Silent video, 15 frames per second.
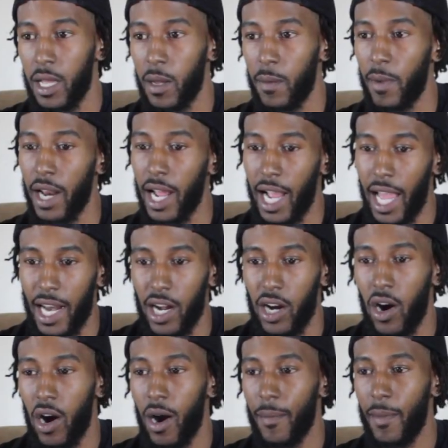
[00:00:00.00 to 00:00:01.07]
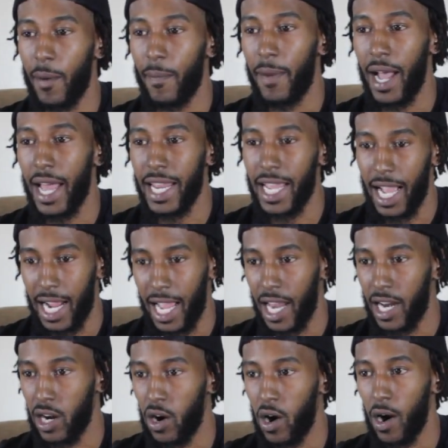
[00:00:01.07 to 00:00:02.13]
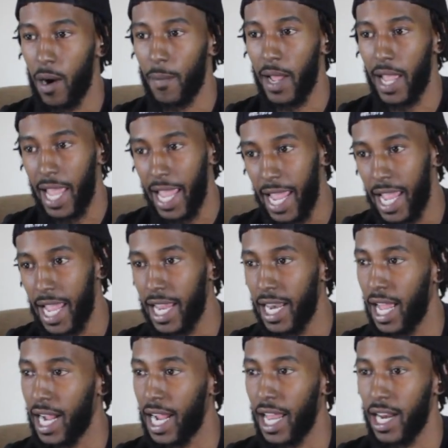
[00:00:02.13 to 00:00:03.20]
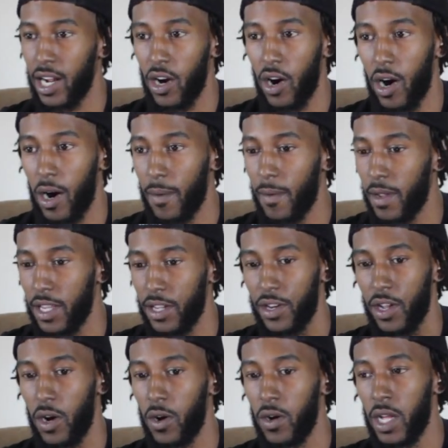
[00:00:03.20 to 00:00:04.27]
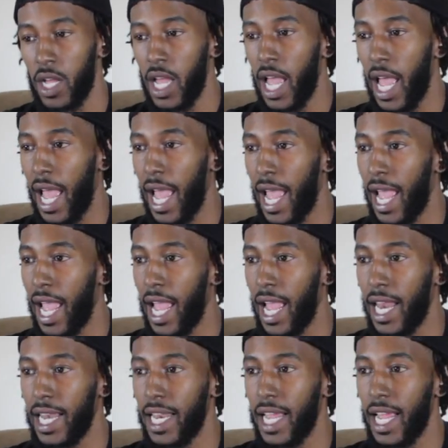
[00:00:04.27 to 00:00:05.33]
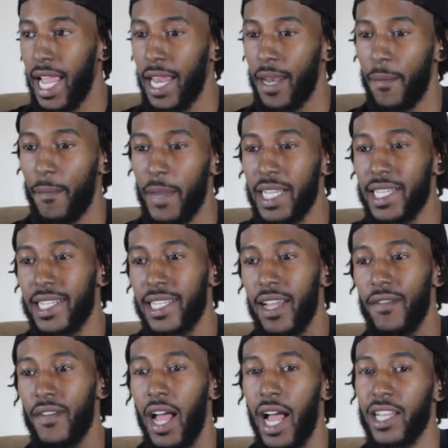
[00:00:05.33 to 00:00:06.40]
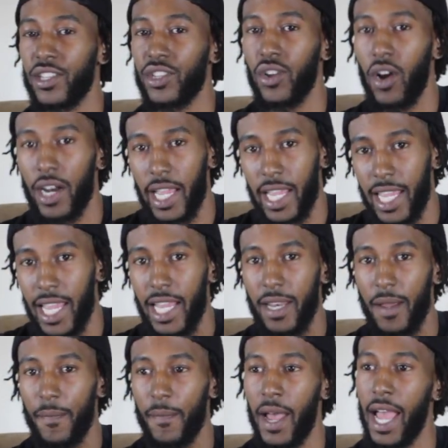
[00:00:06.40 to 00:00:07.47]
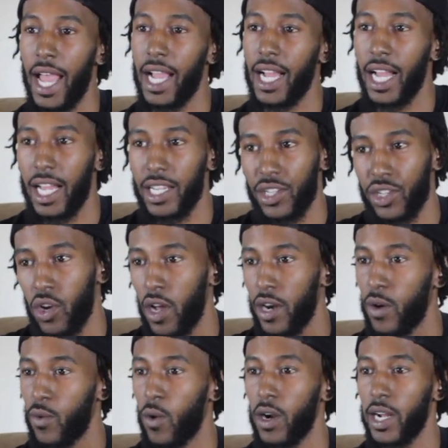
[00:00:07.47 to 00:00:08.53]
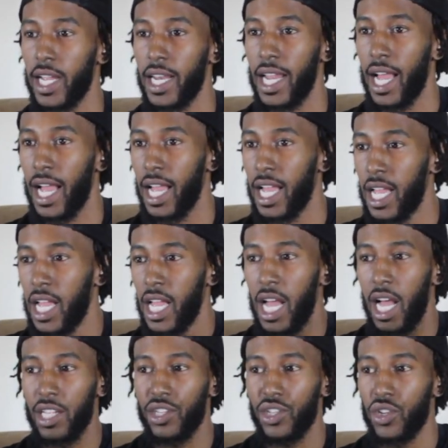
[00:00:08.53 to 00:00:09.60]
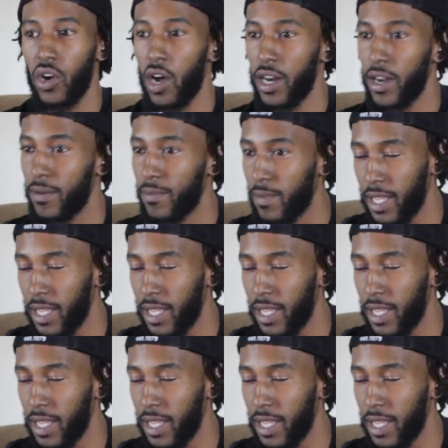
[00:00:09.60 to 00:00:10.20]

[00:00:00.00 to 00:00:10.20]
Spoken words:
but I got to guard my body. I got to guard my head. I got to guard, you know, and in the midst of it, I started getting it back. I started working out. I started